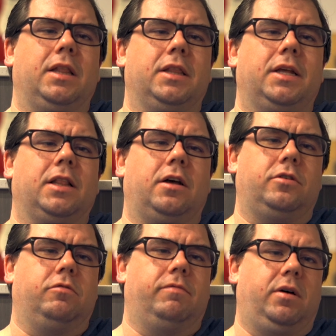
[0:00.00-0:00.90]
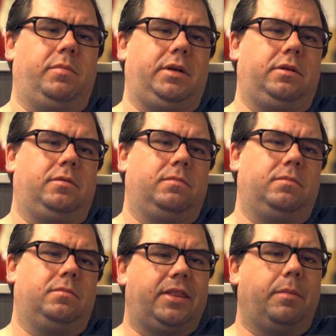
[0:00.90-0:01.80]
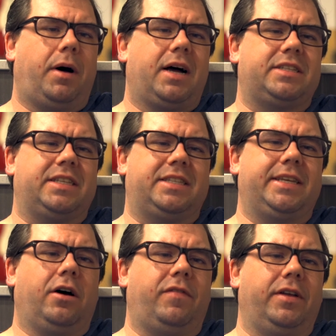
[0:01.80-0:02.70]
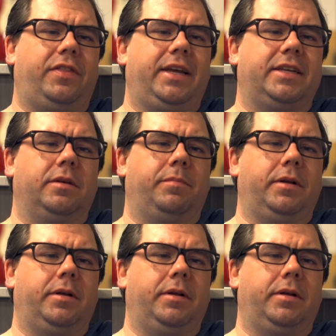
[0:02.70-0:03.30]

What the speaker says: a little underwhelming. And the box itself, I think, is